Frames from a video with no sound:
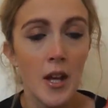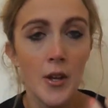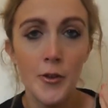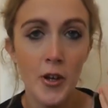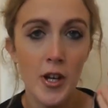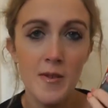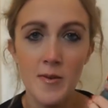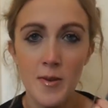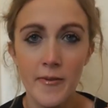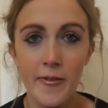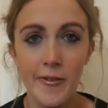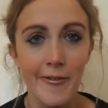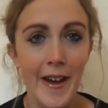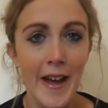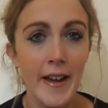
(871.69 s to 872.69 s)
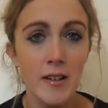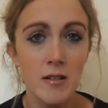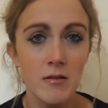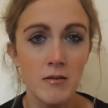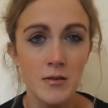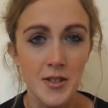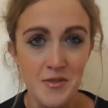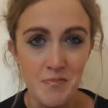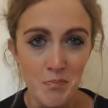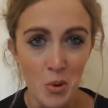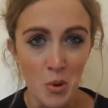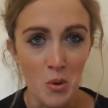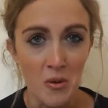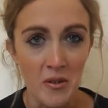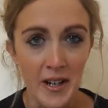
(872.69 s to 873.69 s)
James went for red, which is
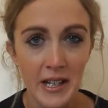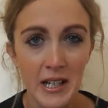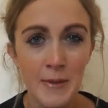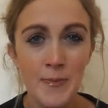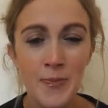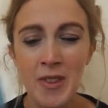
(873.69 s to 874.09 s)
boring.